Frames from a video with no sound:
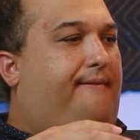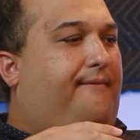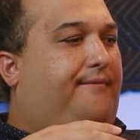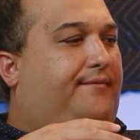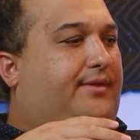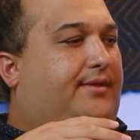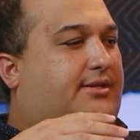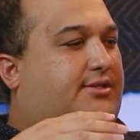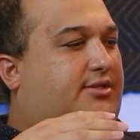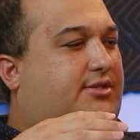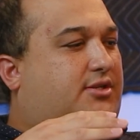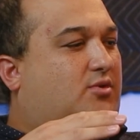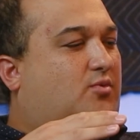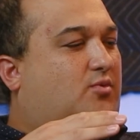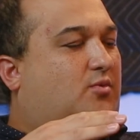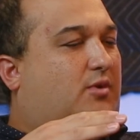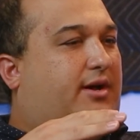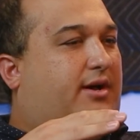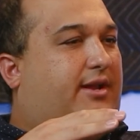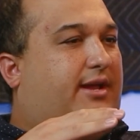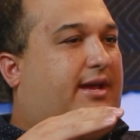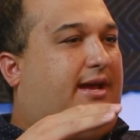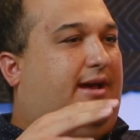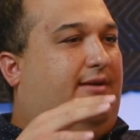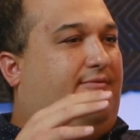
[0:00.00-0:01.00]
they still
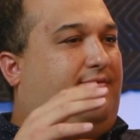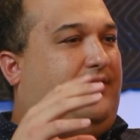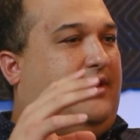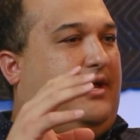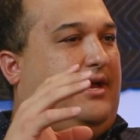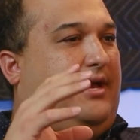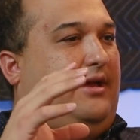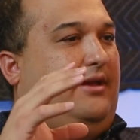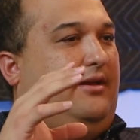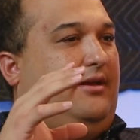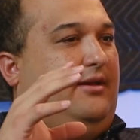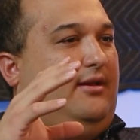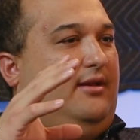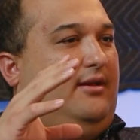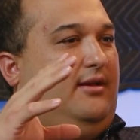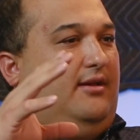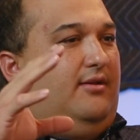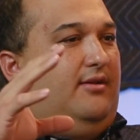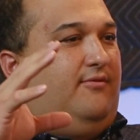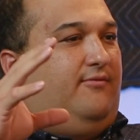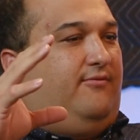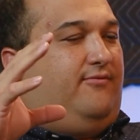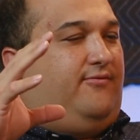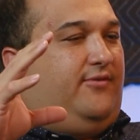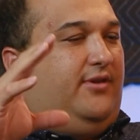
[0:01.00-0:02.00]
want to have that
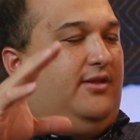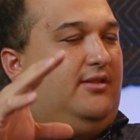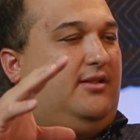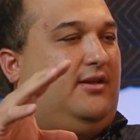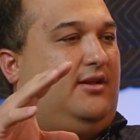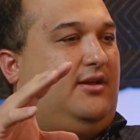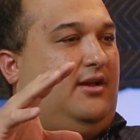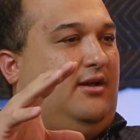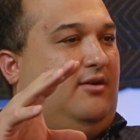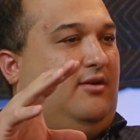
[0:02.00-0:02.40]
feeling